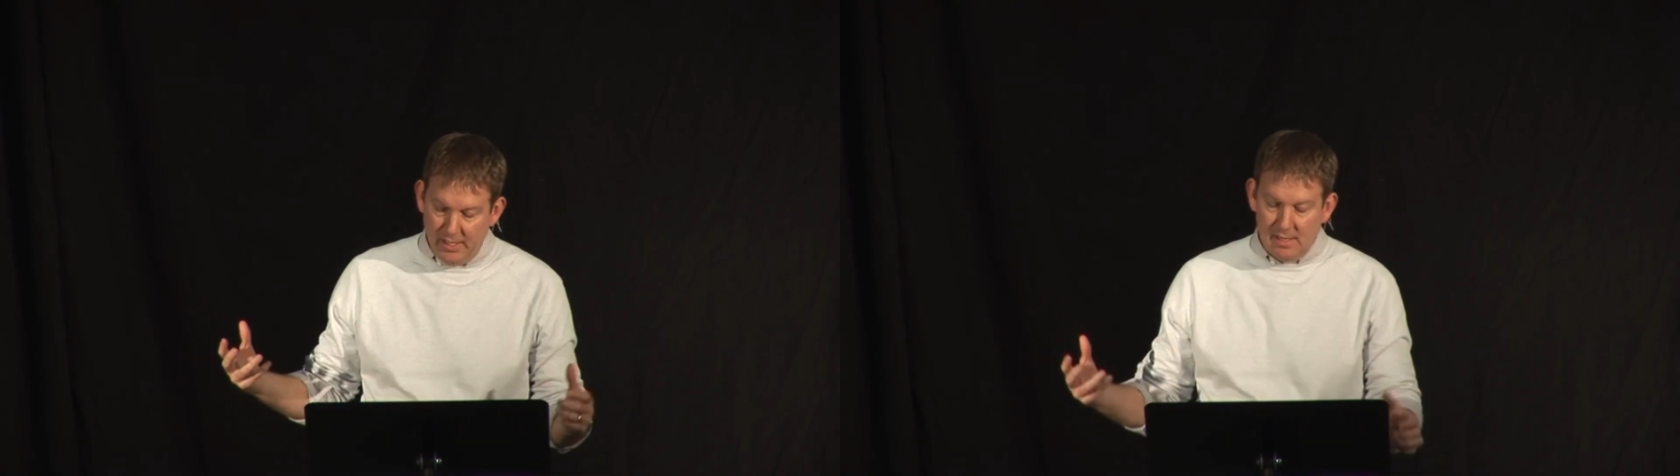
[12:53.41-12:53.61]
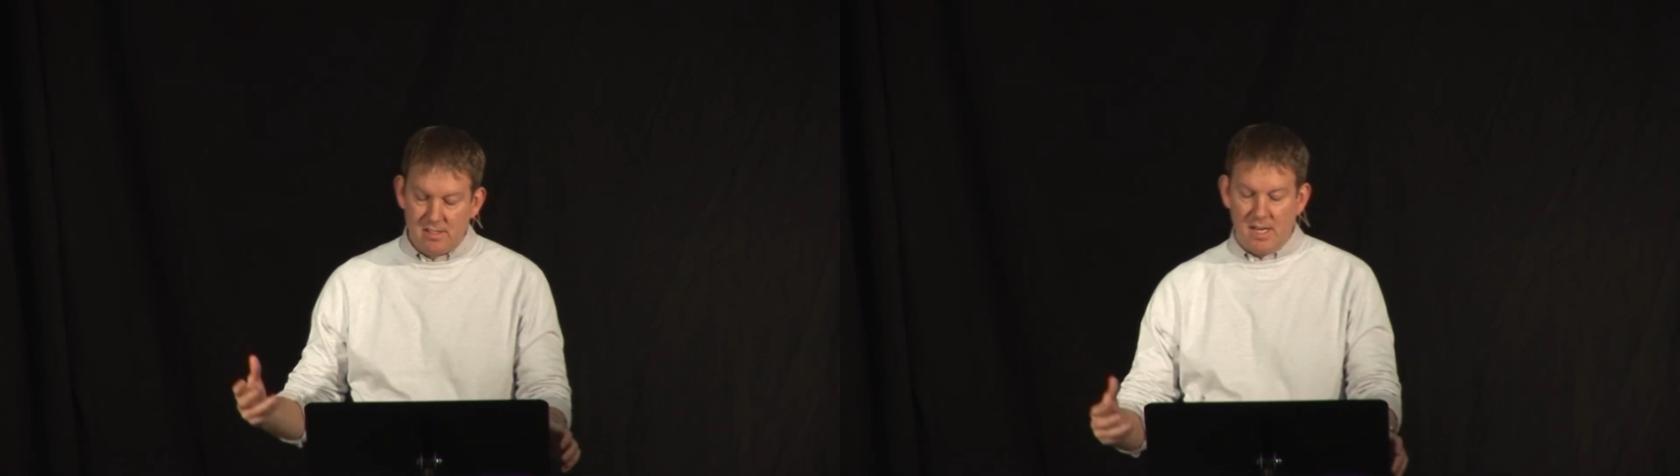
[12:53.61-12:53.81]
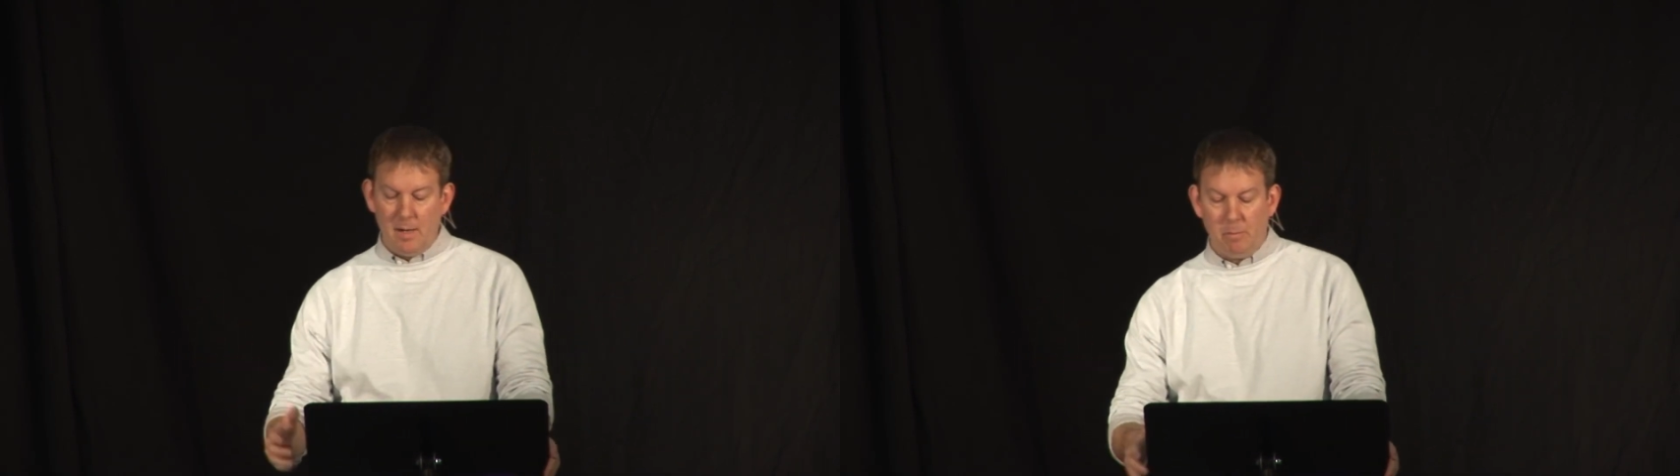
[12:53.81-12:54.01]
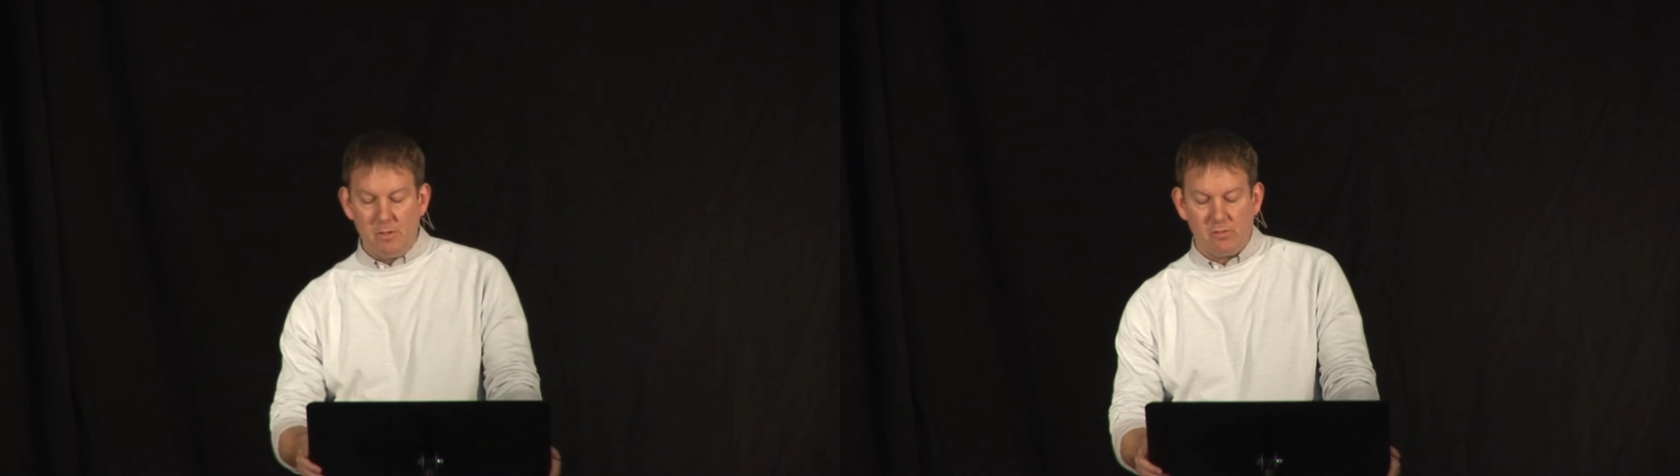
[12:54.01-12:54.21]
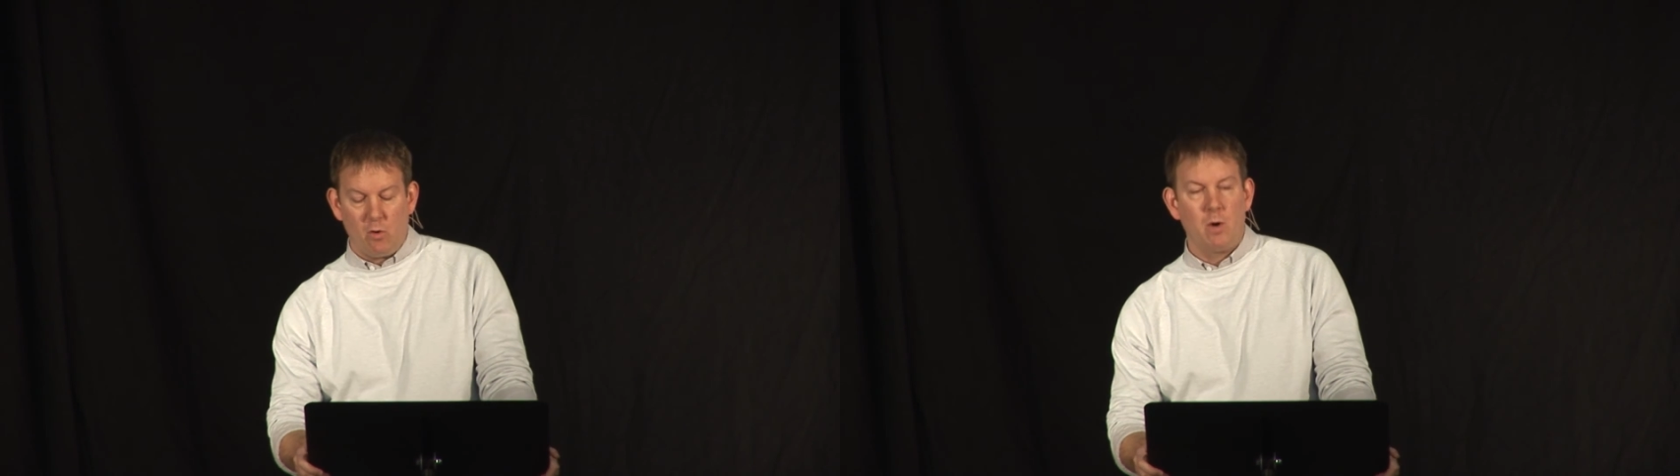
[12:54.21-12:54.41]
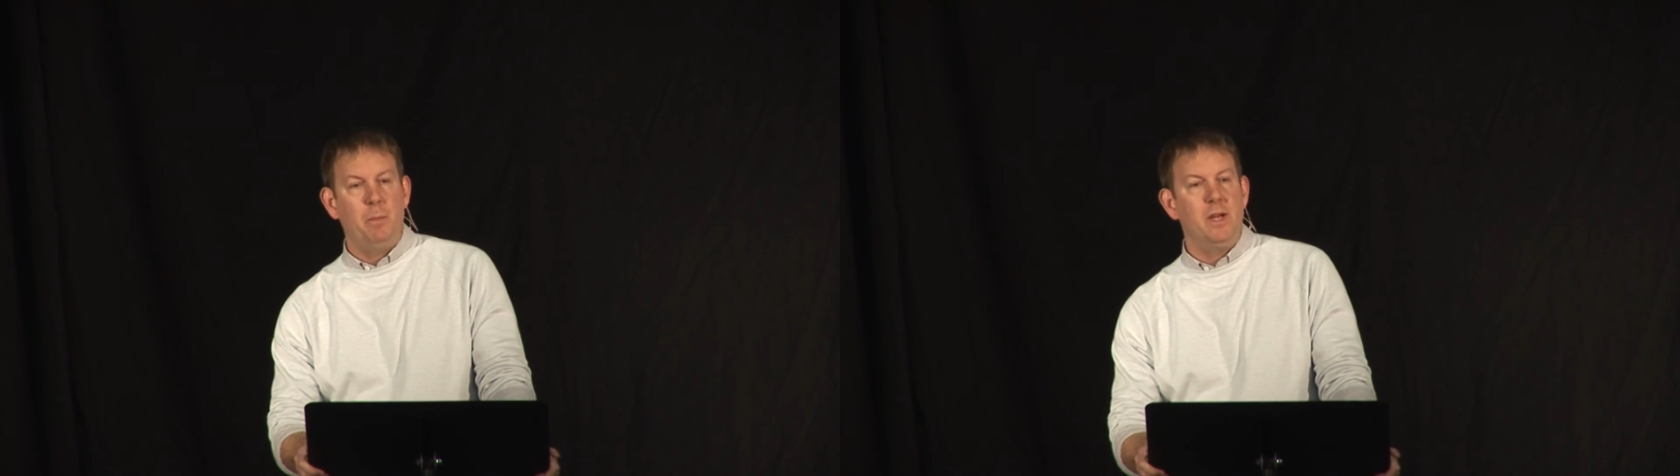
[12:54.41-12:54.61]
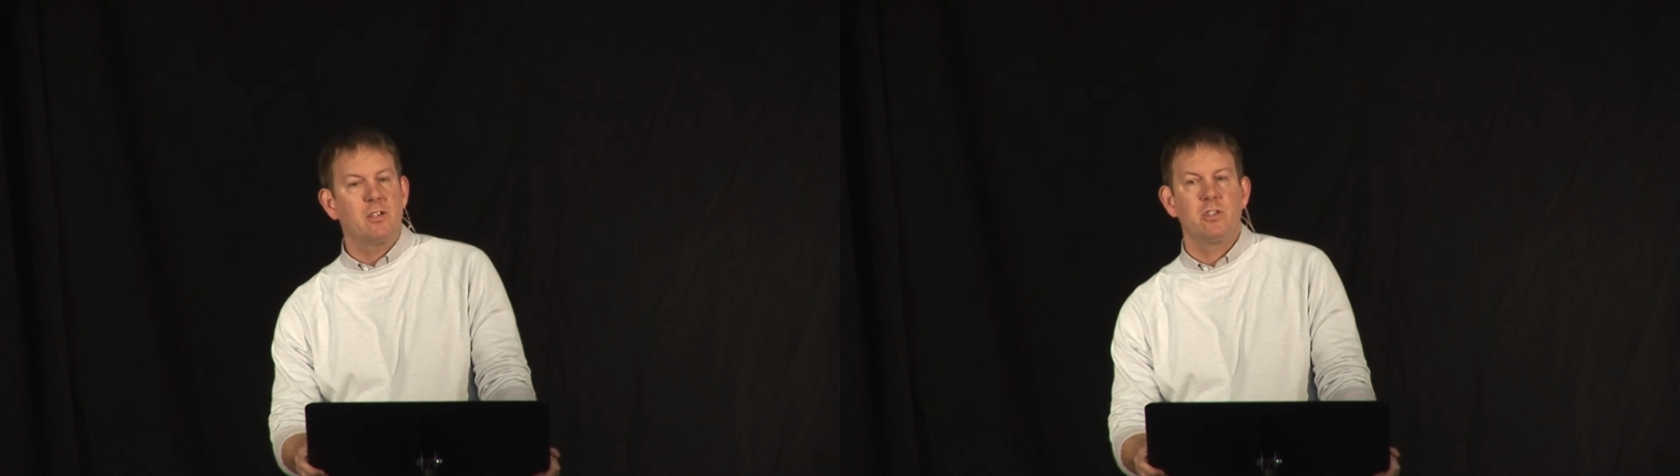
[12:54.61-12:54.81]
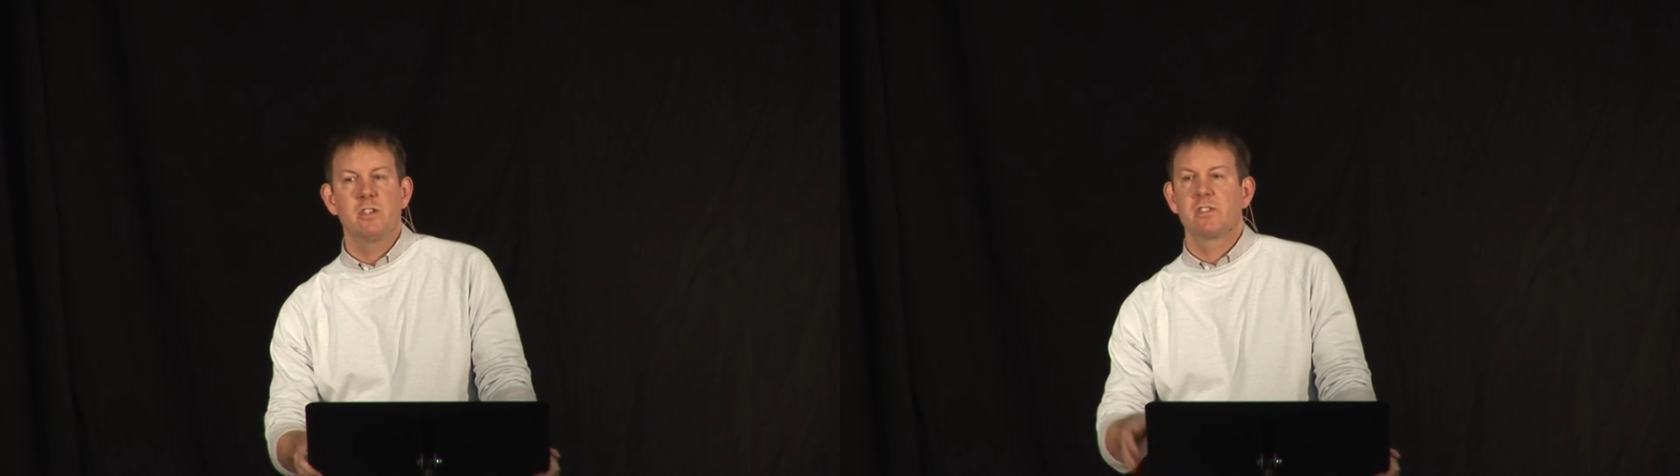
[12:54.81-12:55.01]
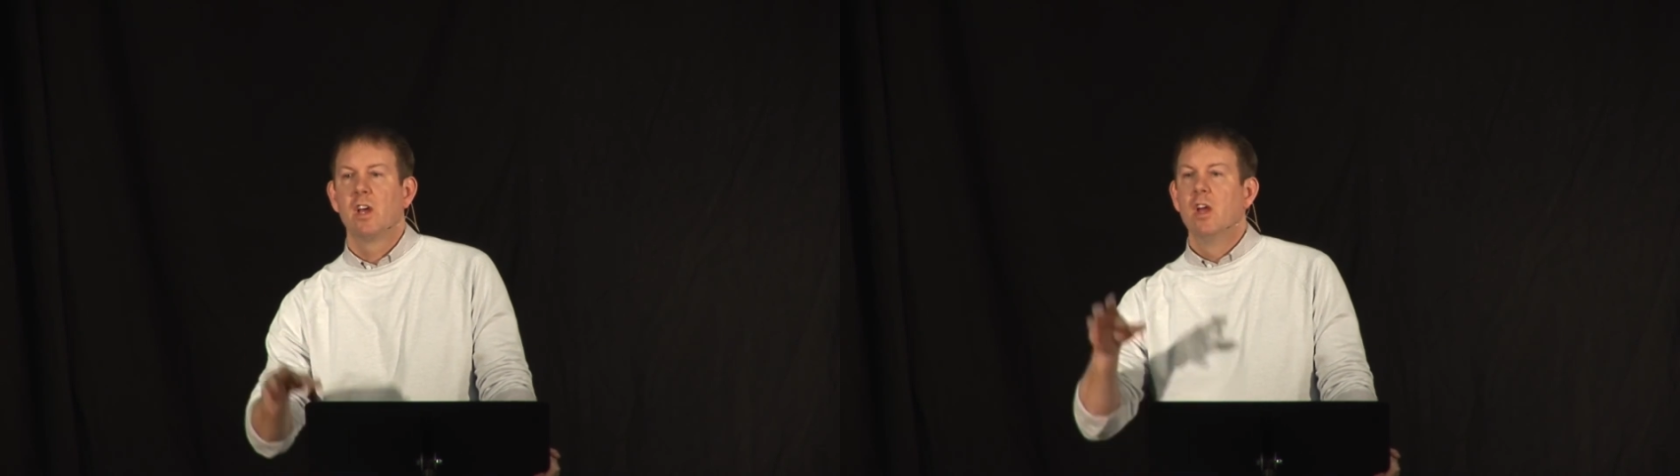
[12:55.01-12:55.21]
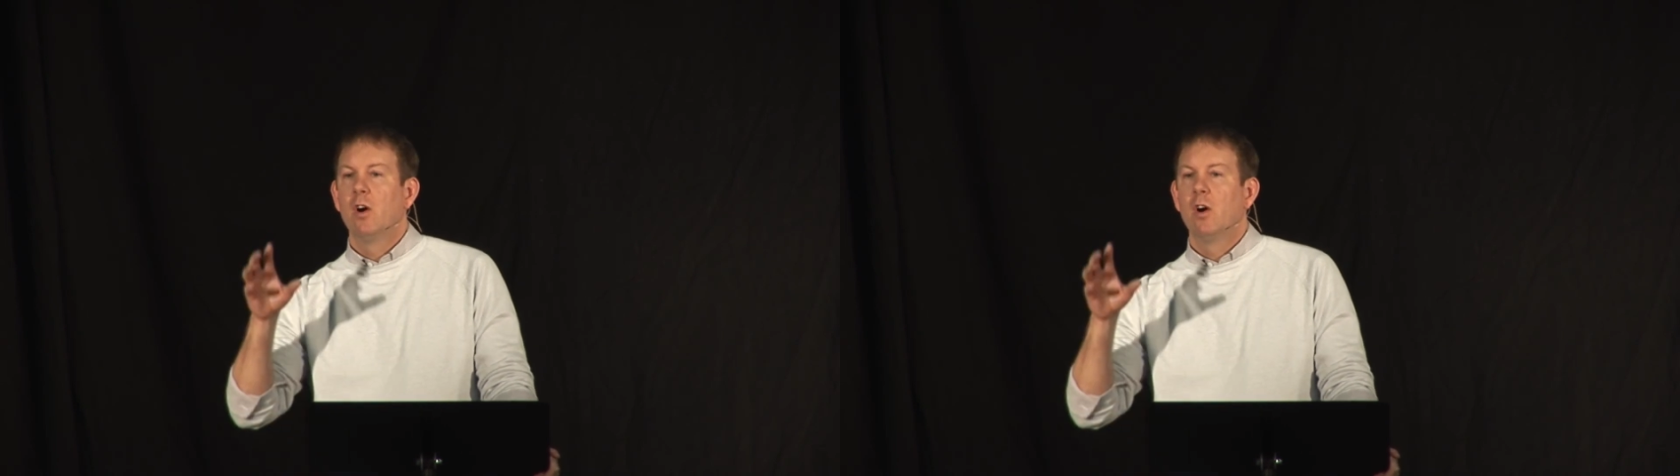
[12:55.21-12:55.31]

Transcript: examples or pictures